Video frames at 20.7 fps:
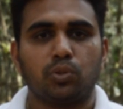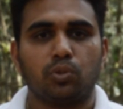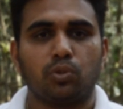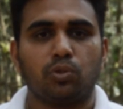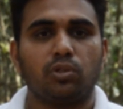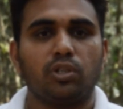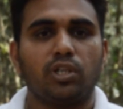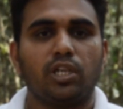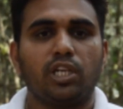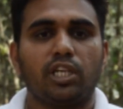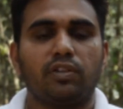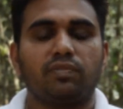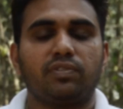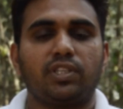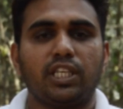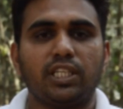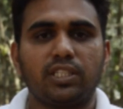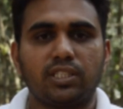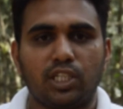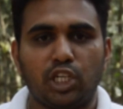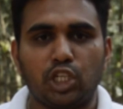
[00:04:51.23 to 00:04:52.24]
So if
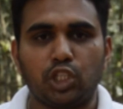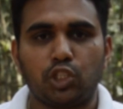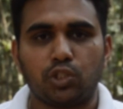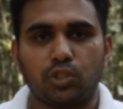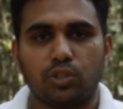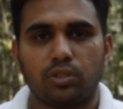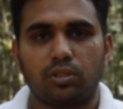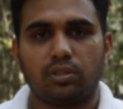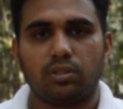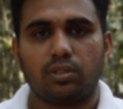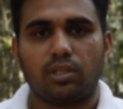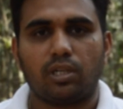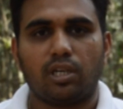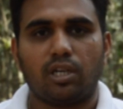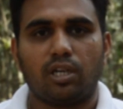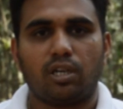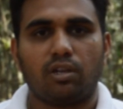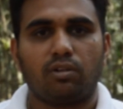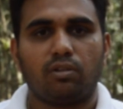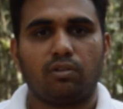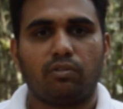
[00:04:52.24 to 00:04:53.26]
these creatures
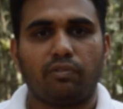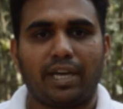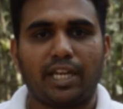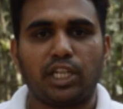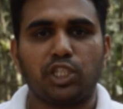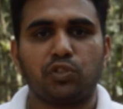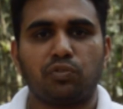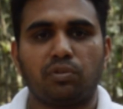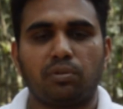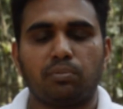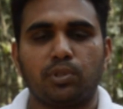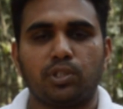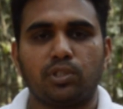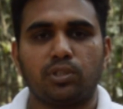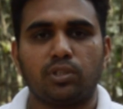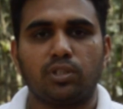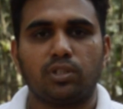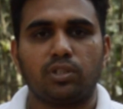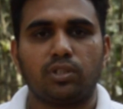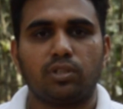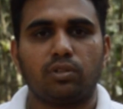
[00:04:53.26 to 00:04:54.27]
are vanished from this
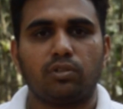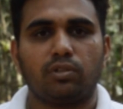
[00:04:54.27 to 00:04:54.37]
earth,